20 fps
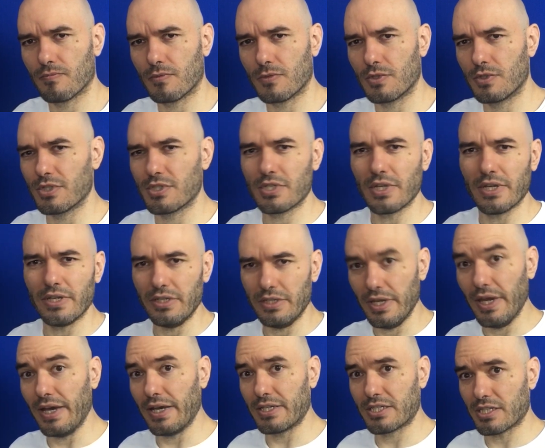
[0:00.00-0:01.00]
Just say
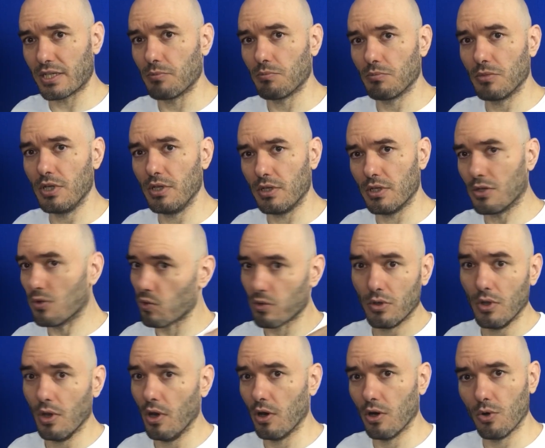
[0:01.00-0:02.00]
yes and mean it, or
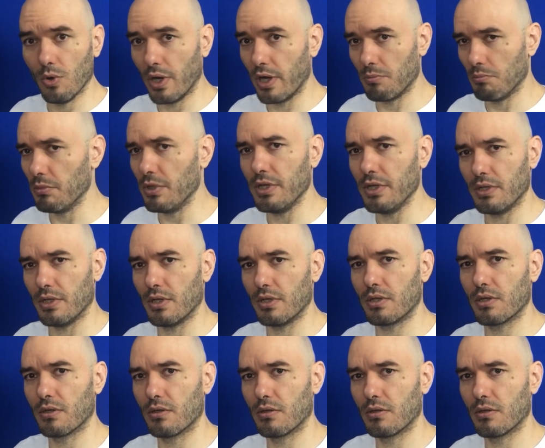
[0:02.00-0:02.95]
no and mean it.